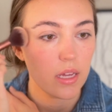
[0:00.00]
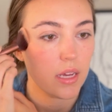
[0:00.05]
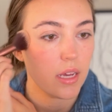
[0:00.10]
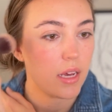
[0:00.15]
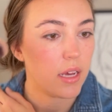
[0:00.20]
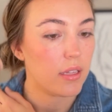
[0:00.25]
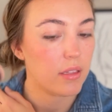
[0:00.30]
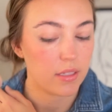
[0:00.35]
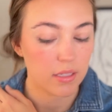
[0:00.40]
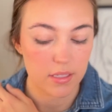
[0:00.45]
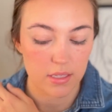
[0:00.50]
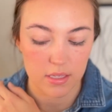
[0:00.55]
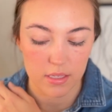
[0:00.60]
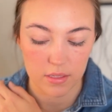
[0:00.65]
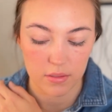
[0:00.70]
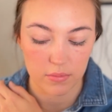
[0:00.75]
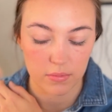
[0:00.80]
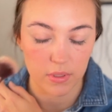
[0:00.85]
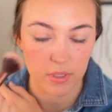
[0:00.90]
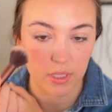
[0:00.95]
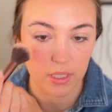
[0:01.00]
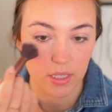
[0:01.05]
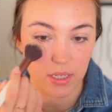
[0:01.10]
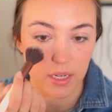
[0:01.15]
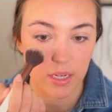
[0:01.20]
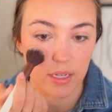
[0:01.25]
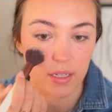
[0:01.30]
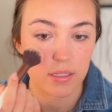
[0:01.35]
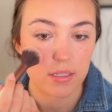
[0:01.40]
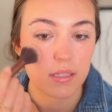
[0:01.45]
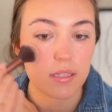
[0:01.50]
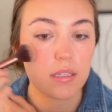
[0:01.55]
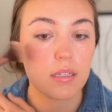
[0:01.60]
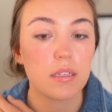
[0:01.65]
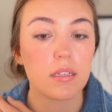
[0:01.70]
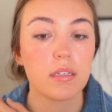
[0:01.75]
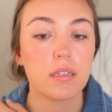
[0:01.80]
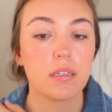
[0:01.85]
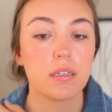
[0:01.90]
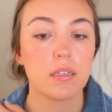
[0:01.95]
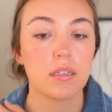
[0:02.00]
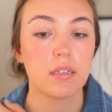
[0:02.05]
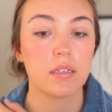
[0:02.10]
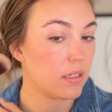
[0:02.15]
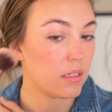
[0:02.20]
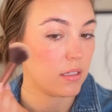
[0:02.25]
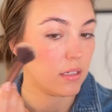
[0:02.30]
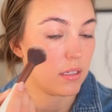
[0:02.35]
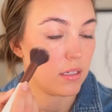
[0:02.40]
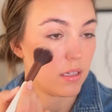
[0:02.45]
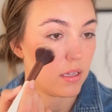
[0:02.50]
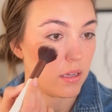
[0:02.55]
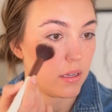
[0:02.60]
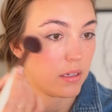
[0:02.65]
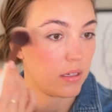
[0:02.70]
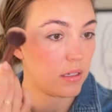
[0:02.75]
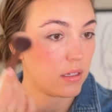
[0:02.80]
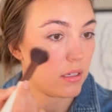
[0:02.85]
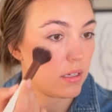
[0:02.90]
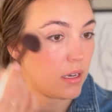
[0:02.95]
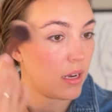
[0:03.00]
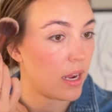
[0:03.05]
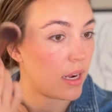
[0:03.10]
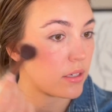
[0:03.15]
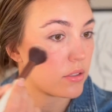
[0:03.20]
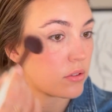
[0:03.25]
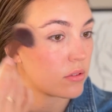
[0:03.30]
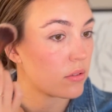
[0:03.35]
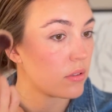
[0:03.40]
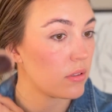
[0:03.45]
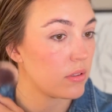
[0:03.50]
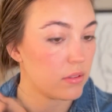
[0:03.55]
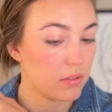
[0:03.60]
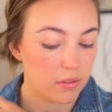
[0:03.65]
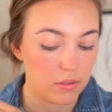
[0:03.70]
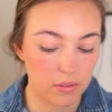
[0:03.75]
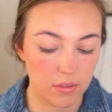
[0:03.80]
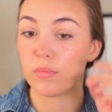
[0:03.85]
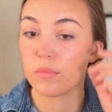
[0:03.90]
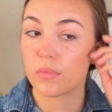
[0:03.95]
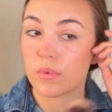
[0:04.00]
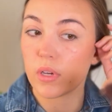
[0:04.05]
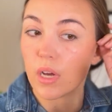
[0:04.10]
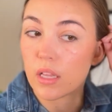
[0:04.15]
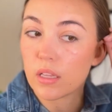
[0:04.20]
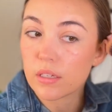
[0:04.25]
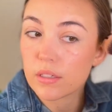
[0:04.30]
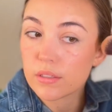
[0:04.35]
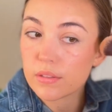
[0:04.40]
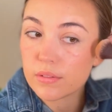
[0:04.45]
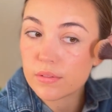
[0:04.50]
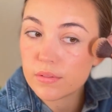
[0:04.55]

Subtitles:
And this is a really nice natural color.